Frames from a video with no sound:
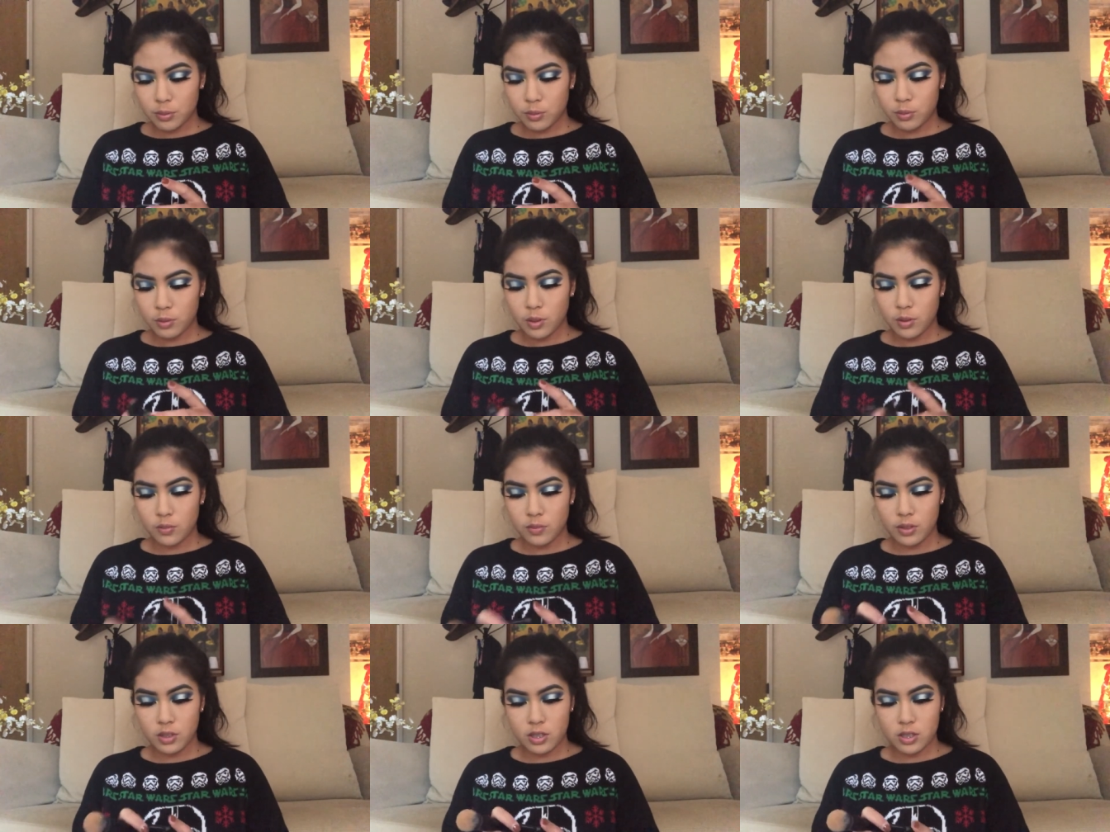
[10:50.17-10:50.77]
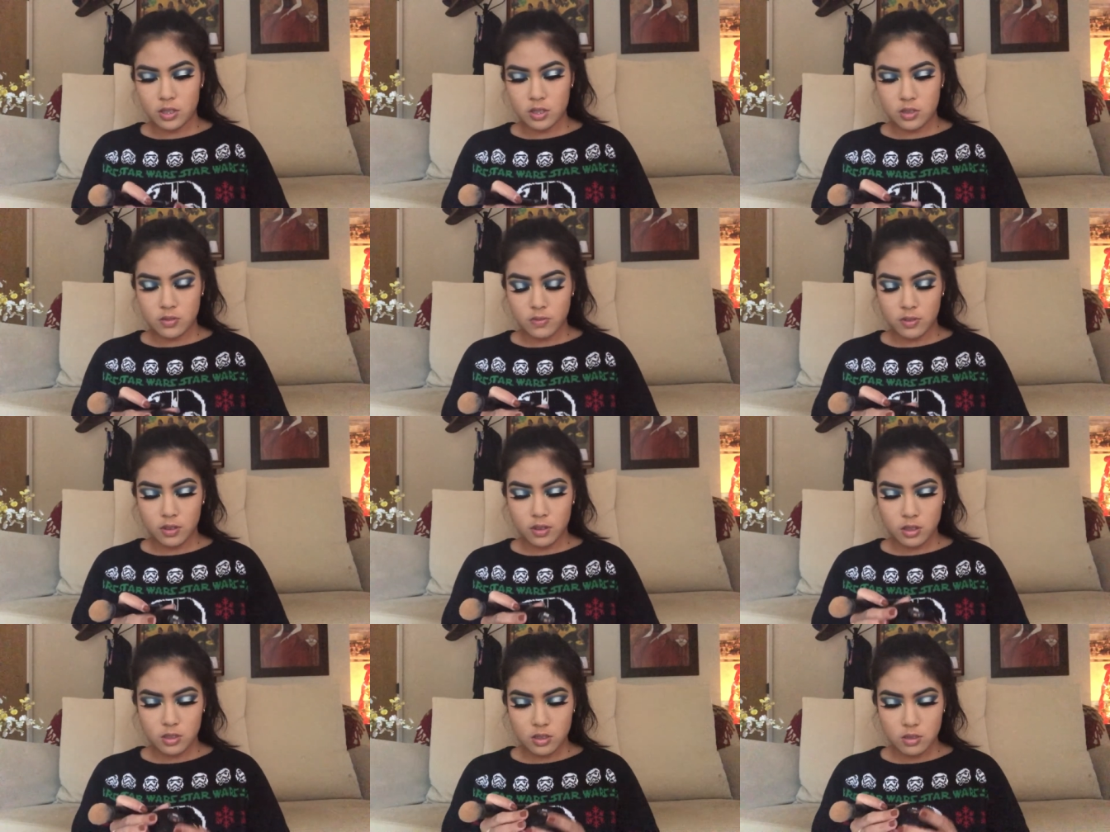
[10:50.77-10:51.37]
Pro Finish
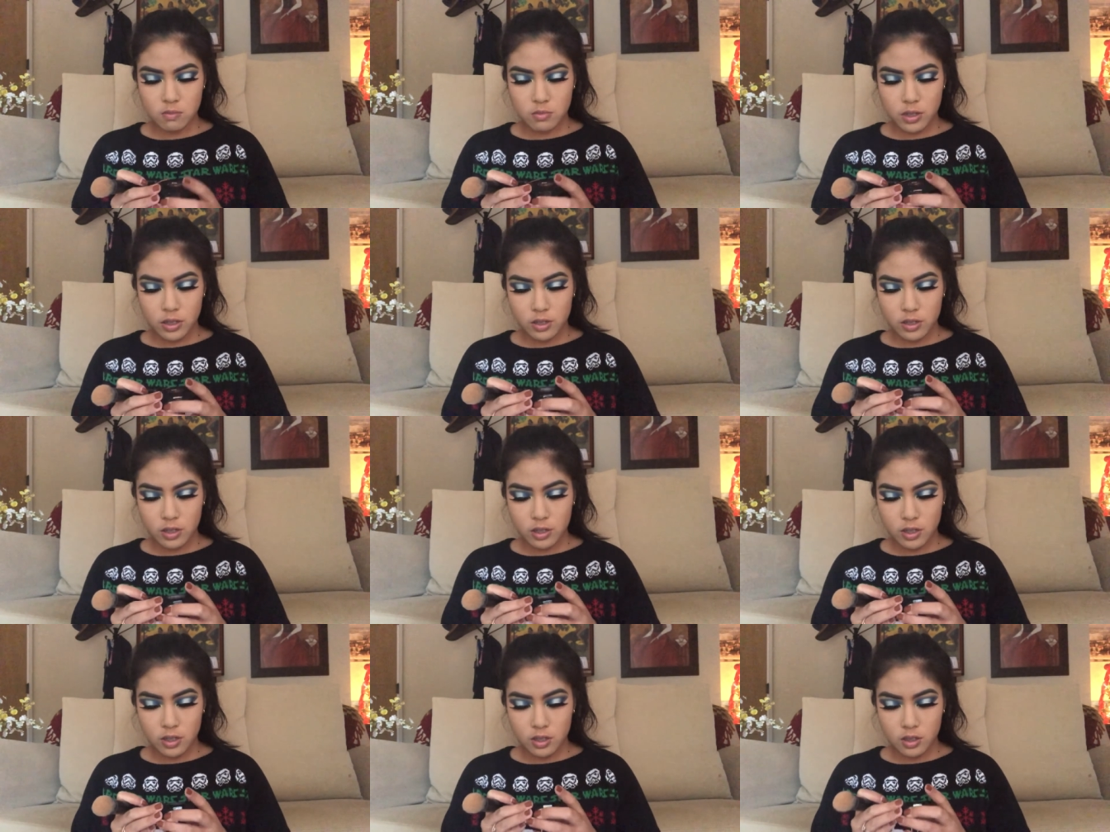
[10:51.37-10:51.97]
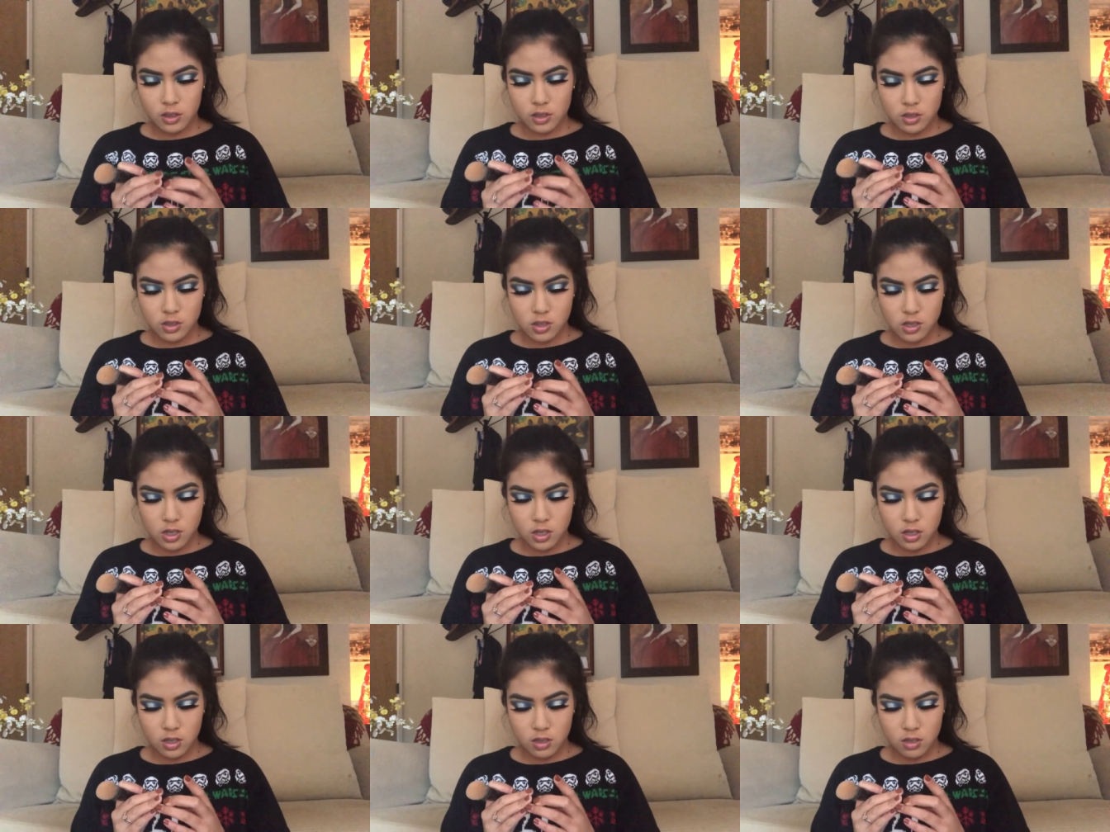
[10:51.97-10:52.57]
Foundation Powder in the
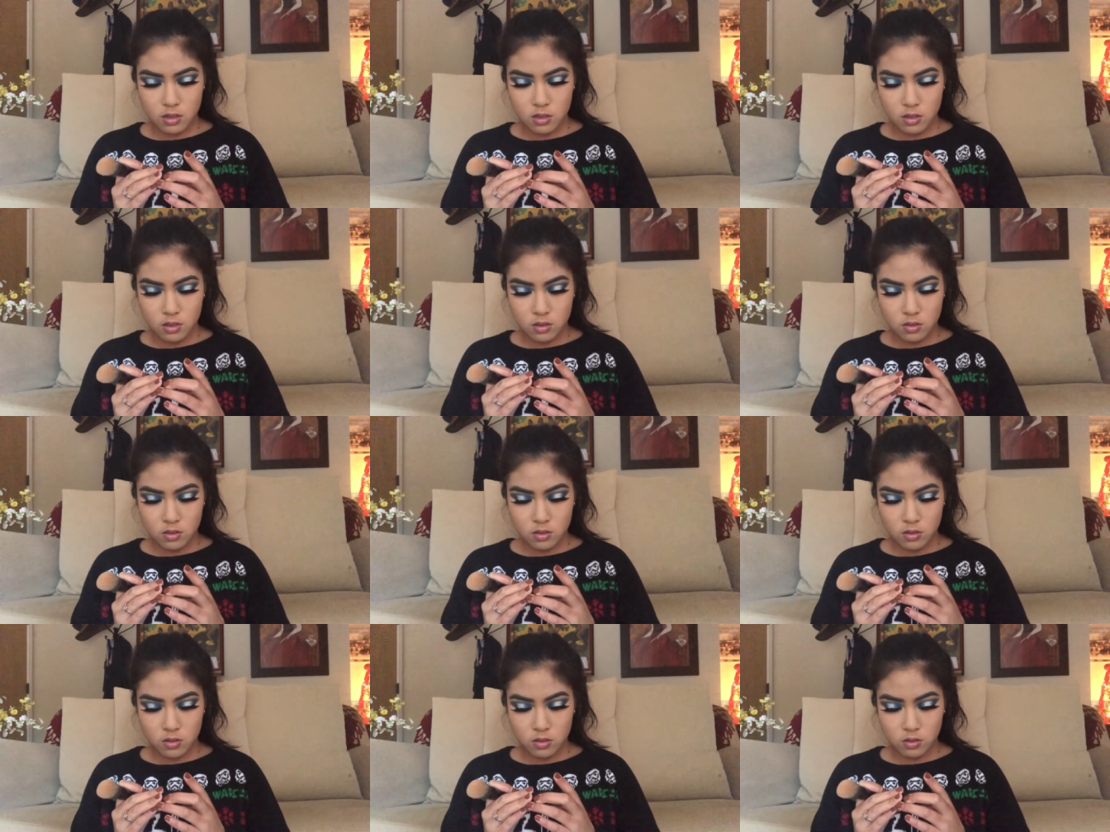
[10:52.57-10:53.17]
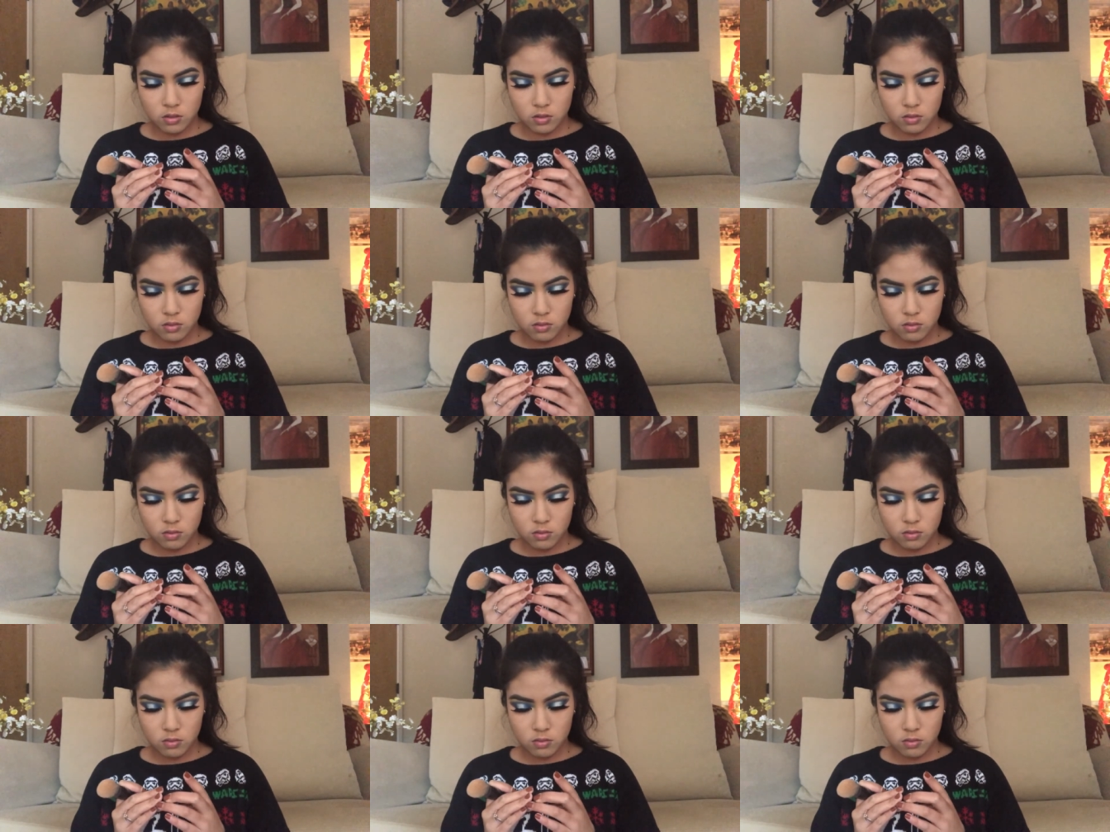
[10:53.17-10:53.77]
shade Neutral
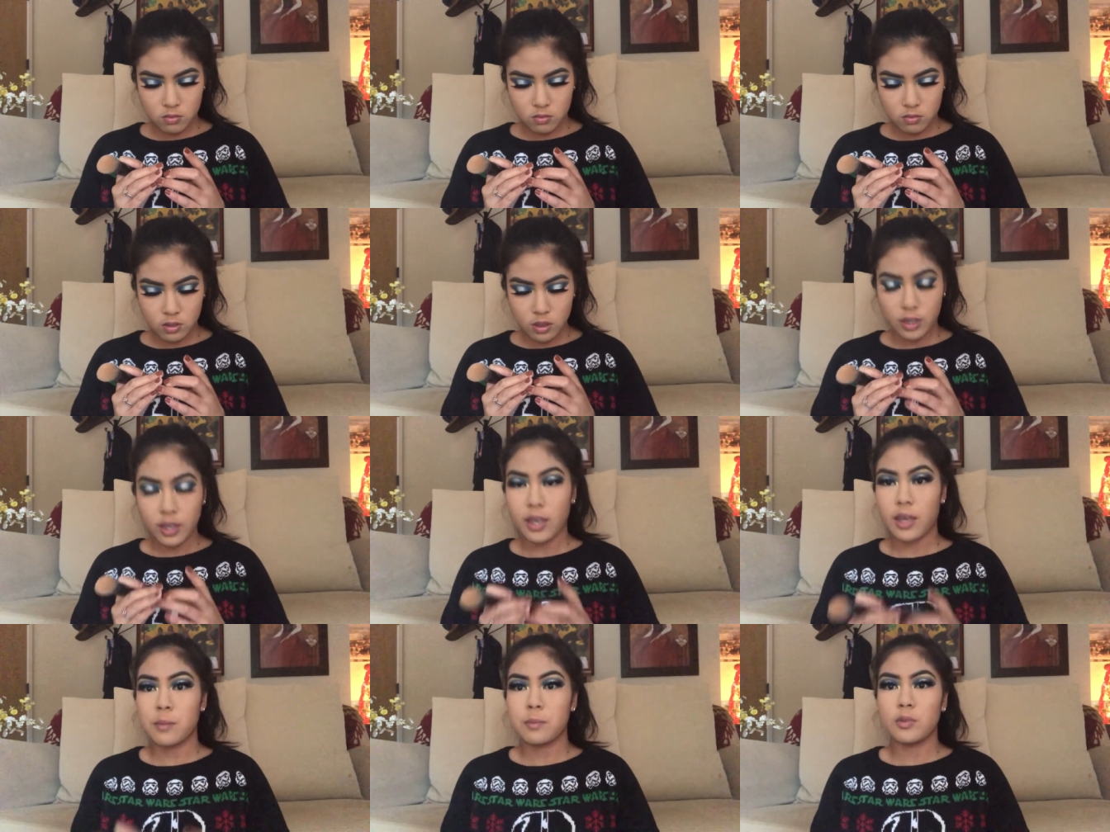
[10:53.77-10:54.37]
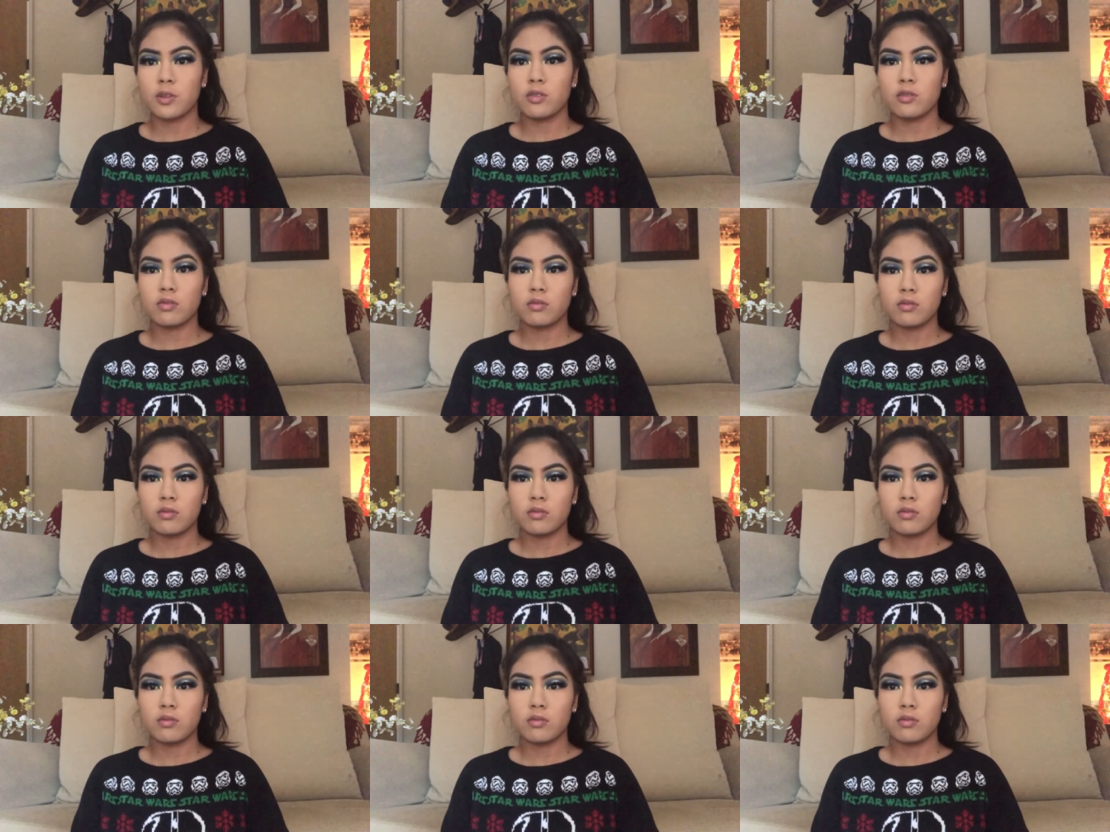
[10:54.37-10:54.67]
Camel.